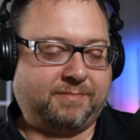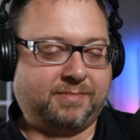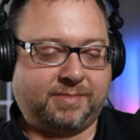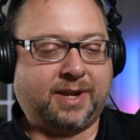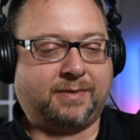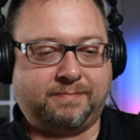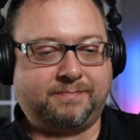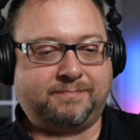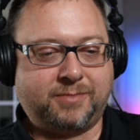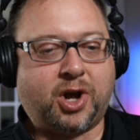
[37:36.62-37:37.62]
and
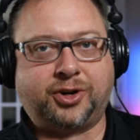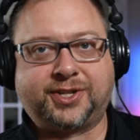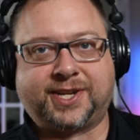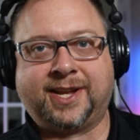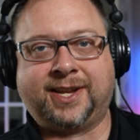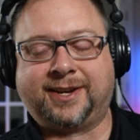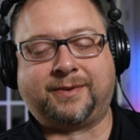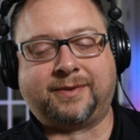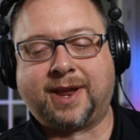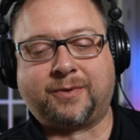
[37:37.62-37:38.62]

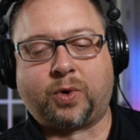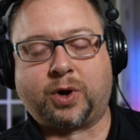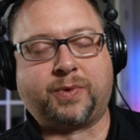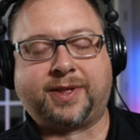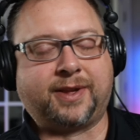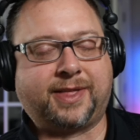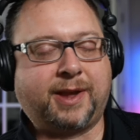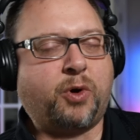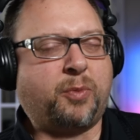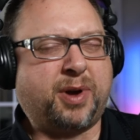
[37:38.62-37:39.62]
understand and work with it. They
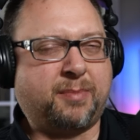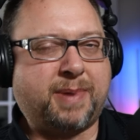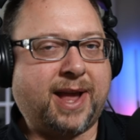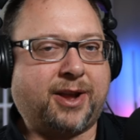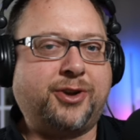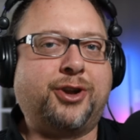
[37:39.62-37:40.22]
won't put it back on you.